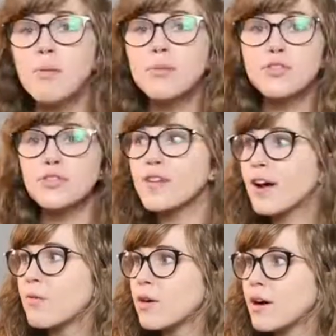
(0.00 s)
Mr.
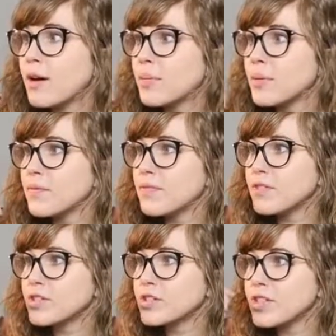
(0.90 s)
Rat woke up
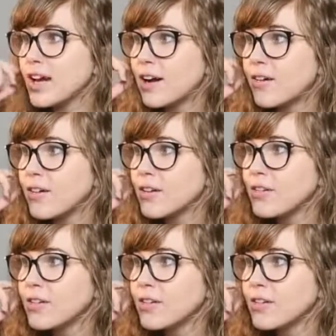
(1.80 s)
just now. You can